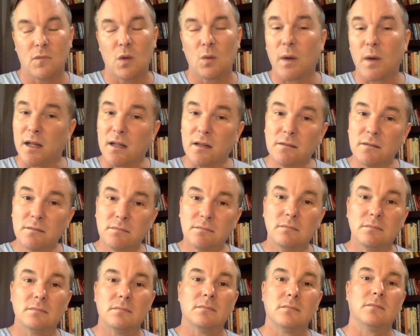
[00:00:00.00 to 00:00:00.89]
Well,
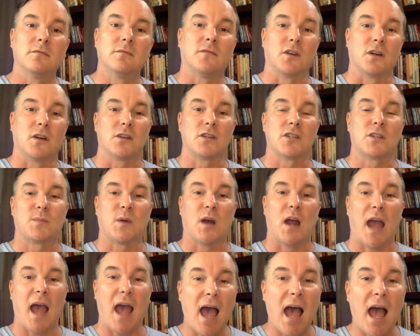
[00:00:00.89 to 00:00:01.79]
first,
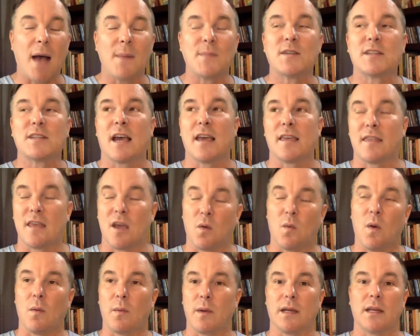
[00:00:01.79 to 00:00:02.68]
perhaps I
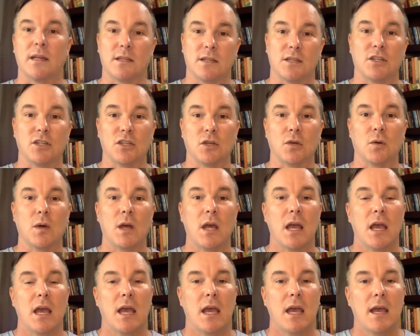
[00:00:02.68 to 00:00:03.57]
think what we need to do
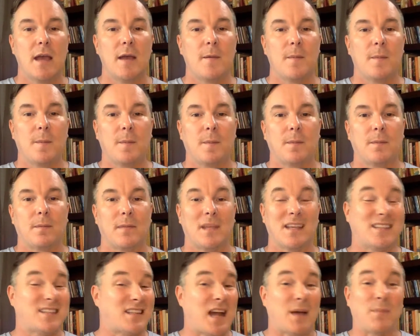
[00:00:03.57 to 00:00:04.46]

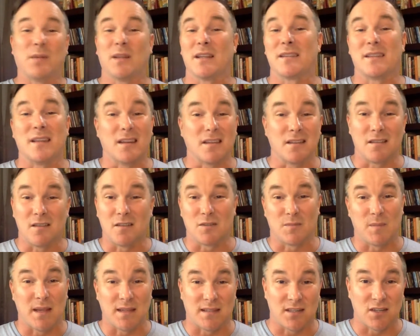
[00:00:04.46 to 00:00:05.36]
is stop listening to
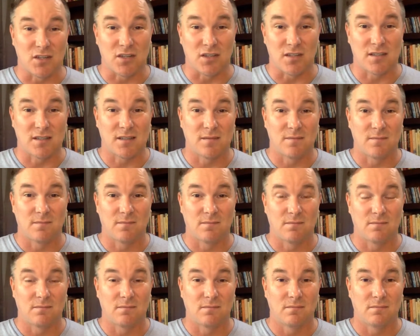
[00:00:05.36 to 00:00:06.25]
those messages.
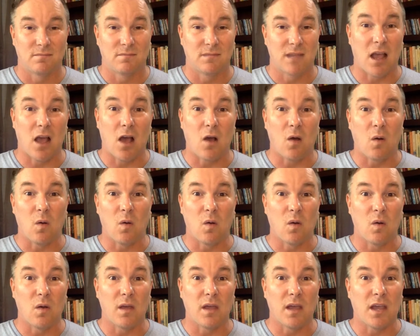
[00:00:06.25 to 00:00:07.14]
Now,
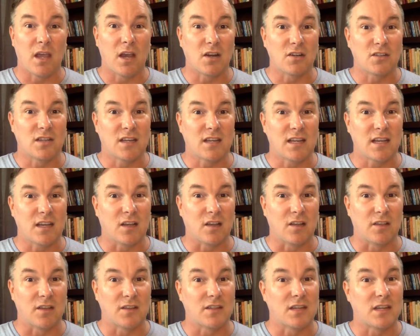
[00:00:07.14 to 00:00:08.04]
here's the
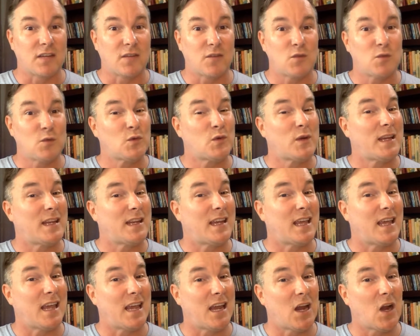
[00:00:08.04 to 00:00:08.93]
deal. There's a difference between
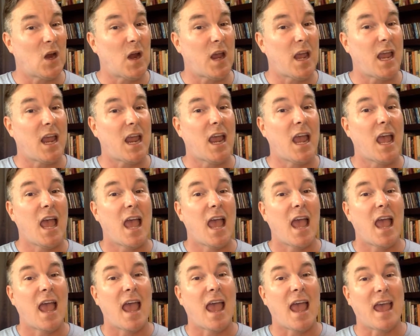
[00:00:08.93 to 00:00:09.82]
hearing
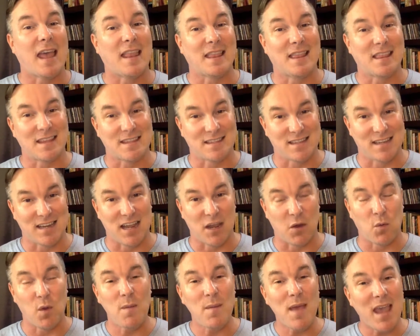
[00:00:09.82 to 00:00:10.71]
and
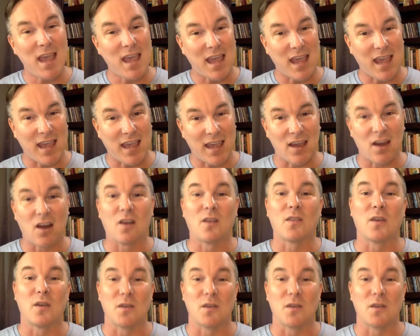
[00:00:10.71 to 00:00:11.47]
listening. We may hear